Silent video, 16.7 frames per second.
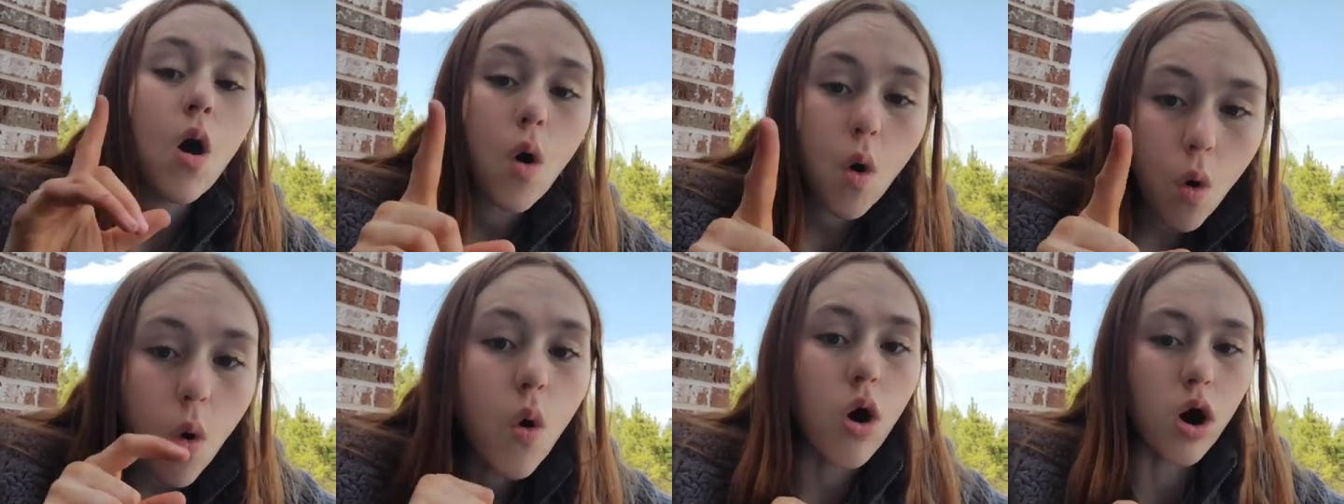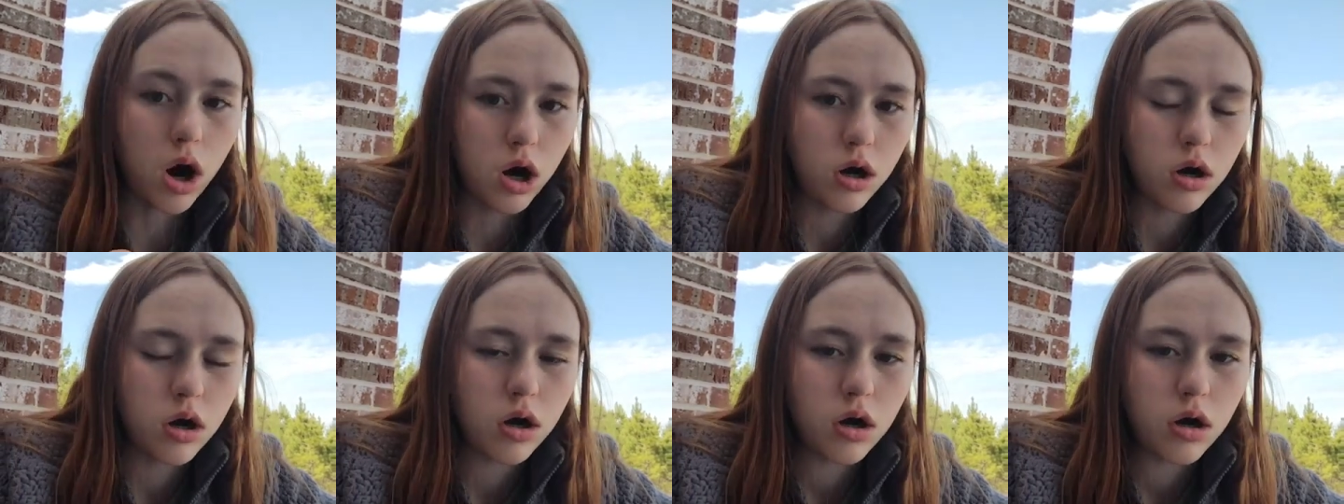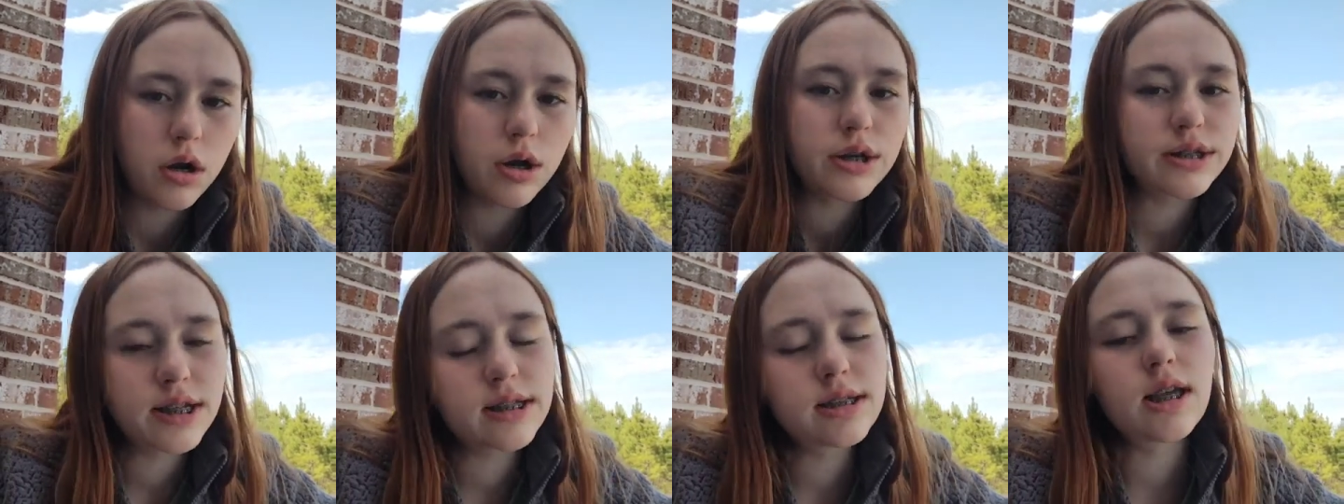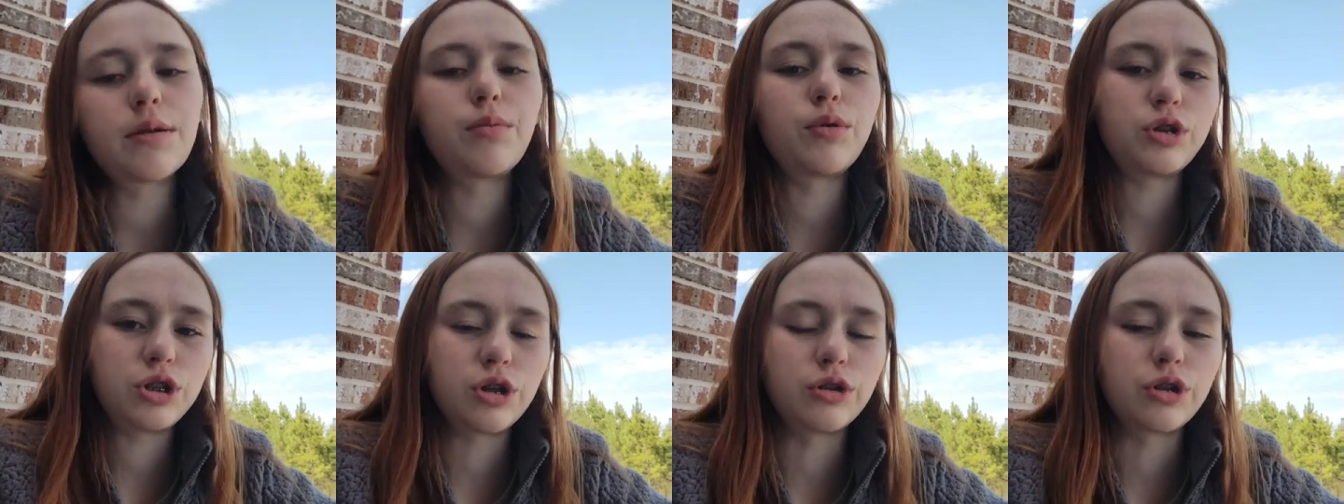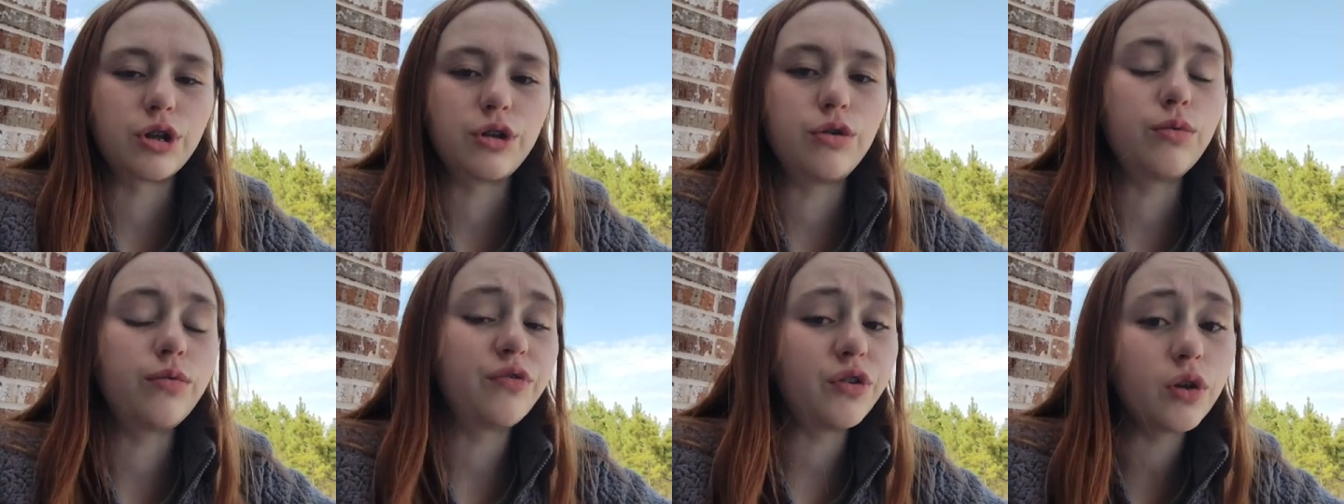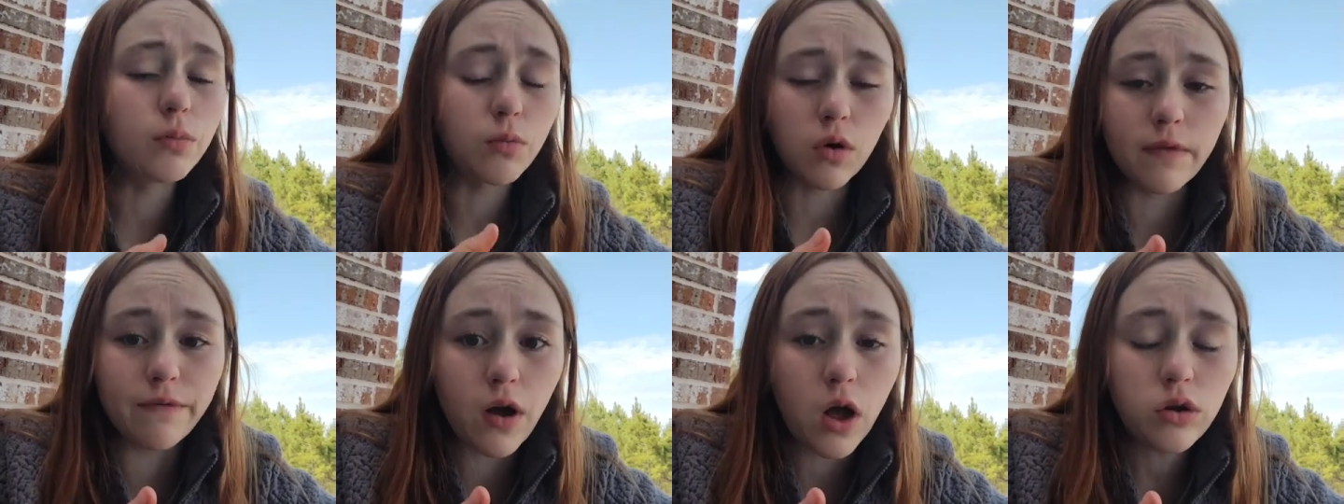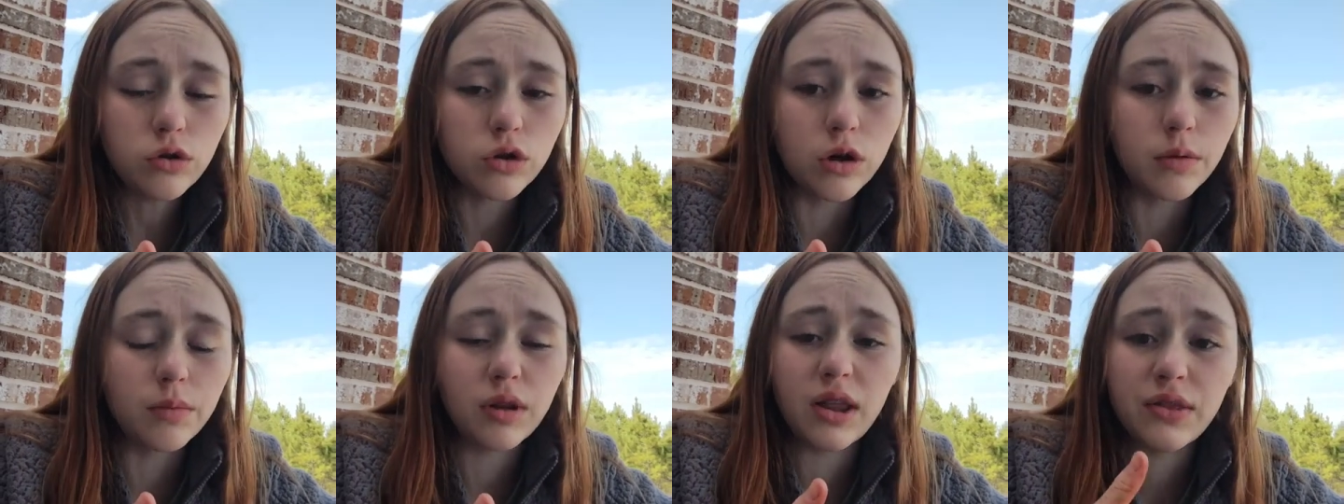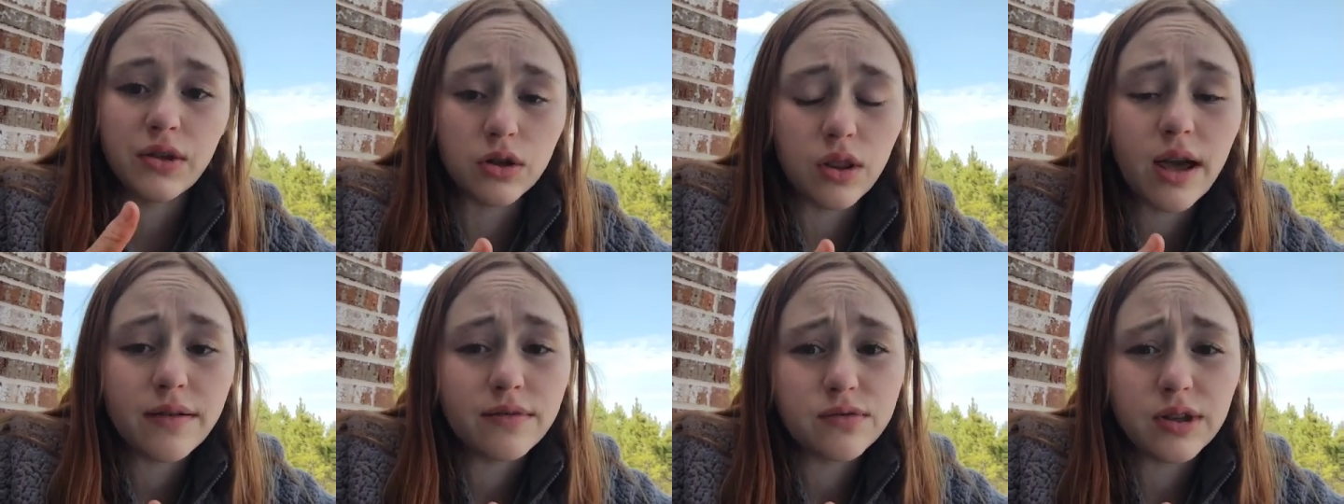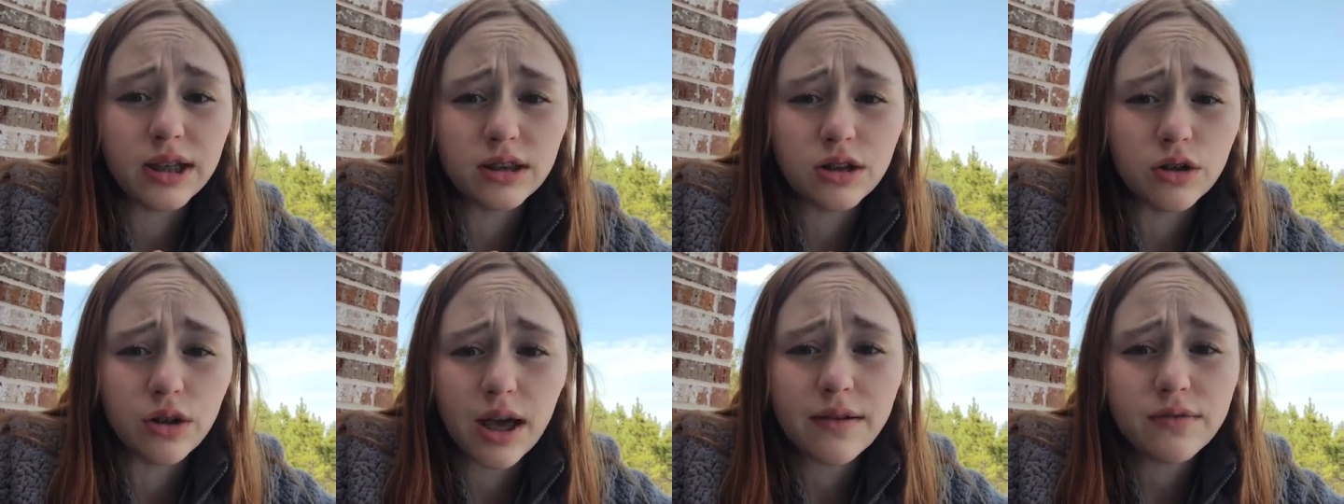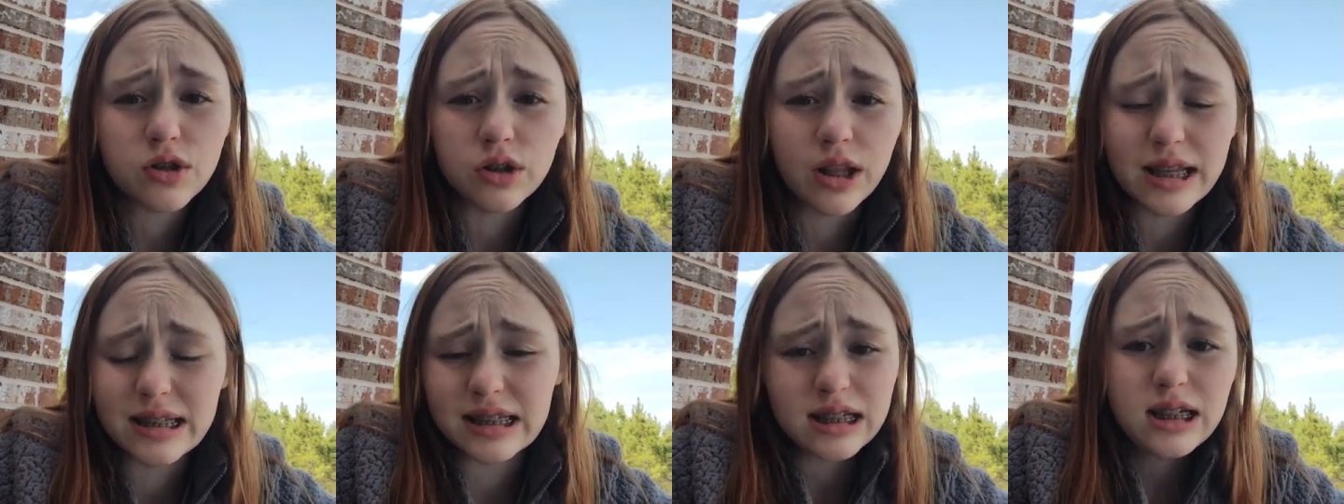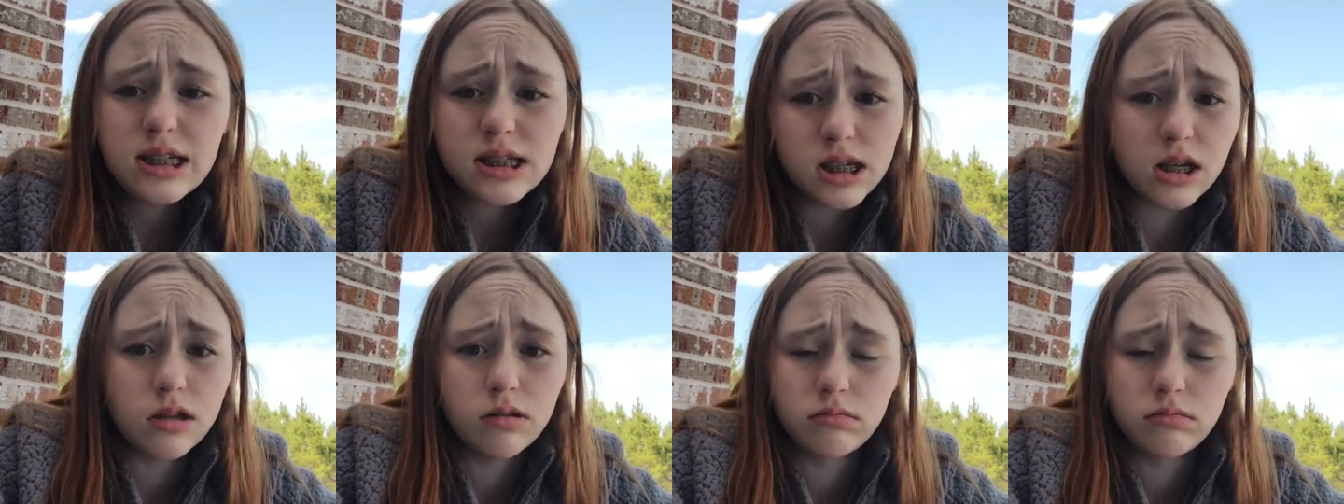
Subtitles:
or disabled children who feel more vulnerable and their lives are less easy.